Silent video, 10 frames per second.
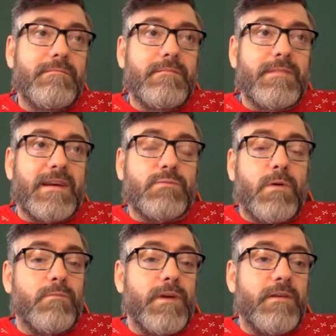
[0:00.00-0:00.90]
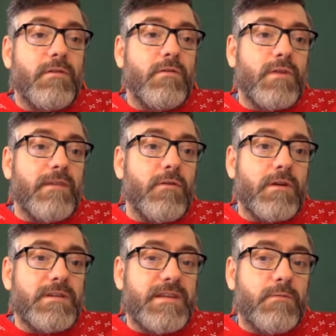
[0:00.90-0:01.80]
that's one way you could go and have a look
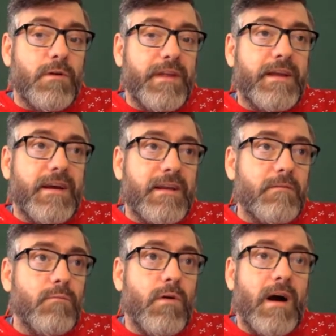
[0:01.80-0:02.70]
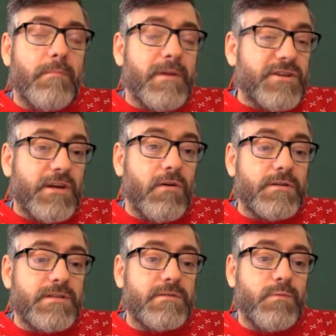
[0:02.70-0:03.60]
and see what they've done and how much it
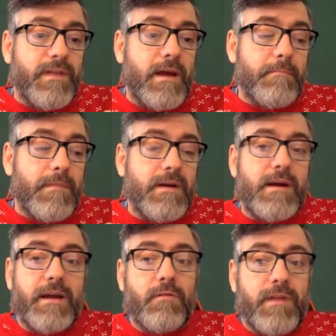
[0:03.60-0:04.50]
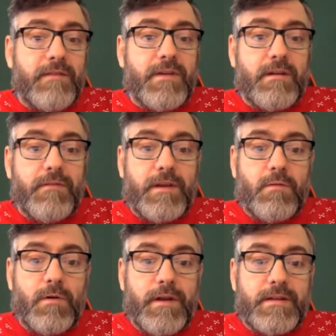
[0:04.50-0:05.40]
costs with them. I know they've done a video
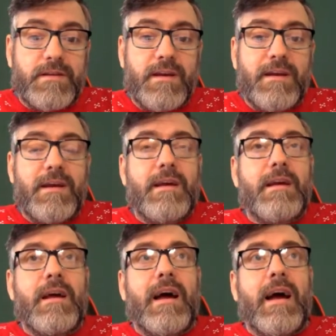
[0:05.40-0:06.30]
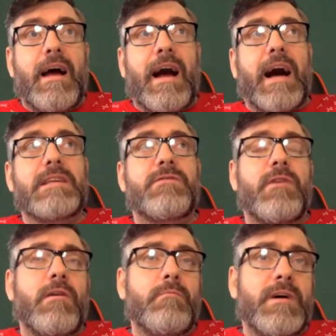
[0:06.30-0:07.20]
on it. As for
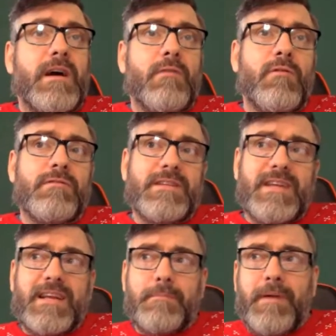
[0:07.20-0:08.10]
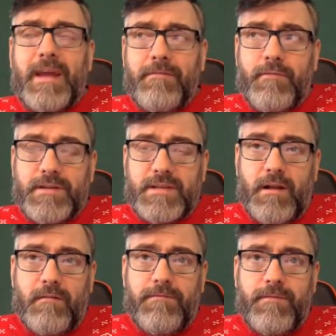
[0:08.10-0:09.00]
how long did it take to pay for
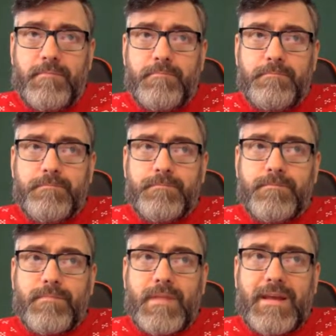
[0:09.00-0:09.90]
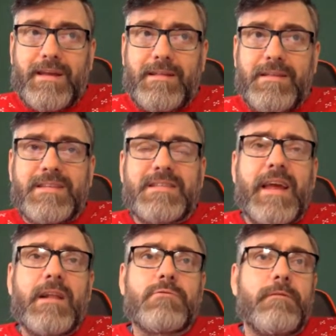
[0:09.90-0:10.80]
itself, the
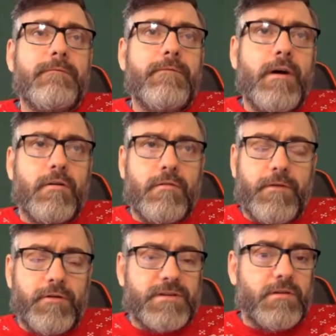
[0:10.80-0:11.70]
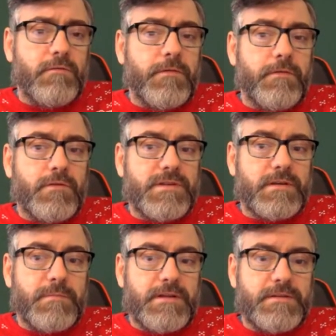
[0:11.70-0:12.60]
sales were very, very slow for the first 6
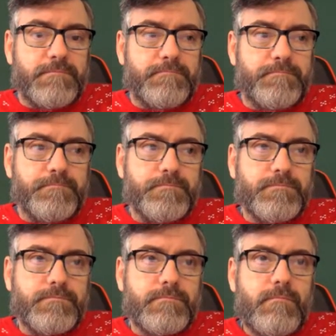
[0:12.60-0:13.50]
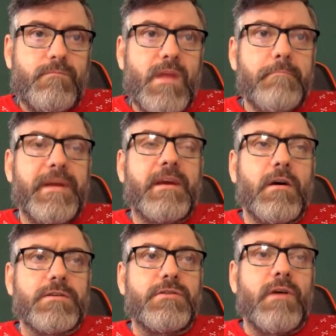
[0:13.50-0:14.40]
months
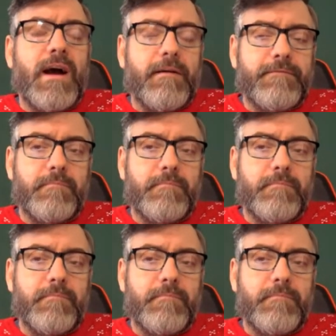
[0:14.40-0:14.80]
because you have to